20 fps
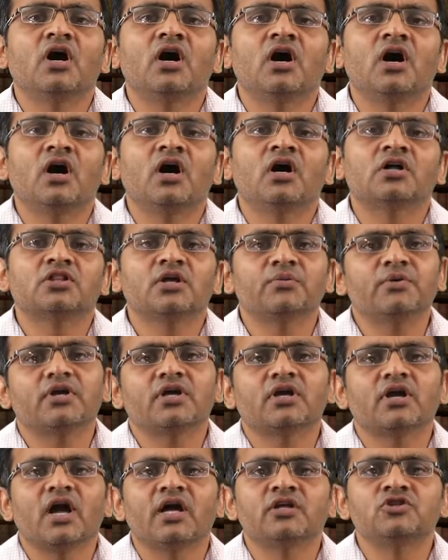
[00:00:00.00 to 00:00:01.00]
uh,
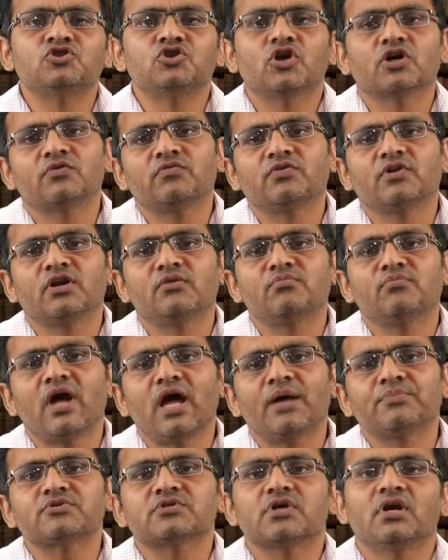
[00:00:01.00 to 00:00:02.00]
thematic and geographical
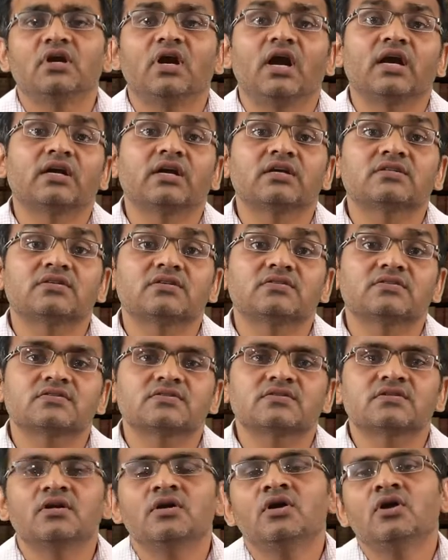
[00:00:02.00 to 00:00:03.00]
maps and
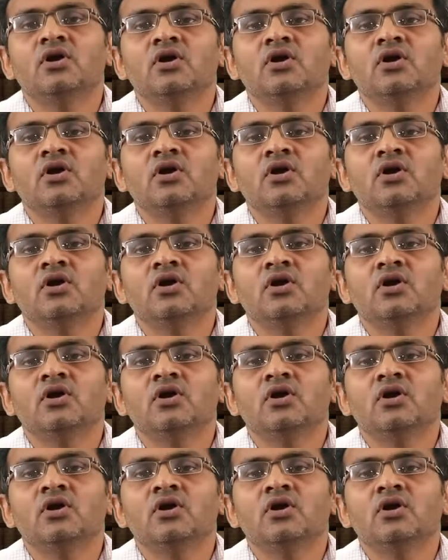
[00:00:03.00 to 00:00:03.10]
atlases.